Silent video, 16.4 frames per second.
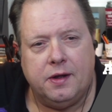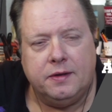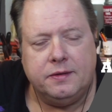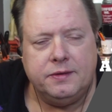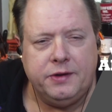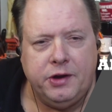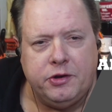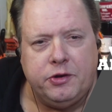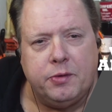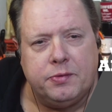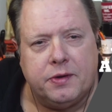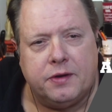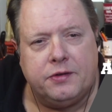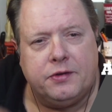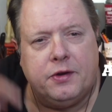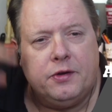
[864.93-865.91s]
y'all. YouTube's
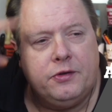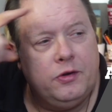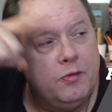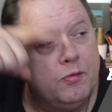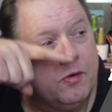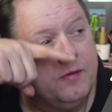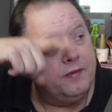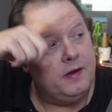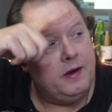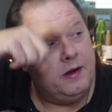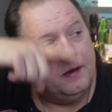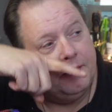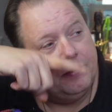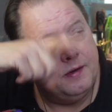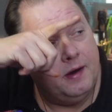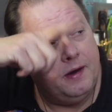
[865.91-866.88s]
going to show you 2 more
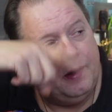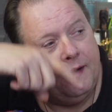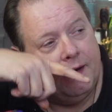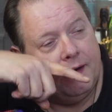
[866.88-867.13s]
videos right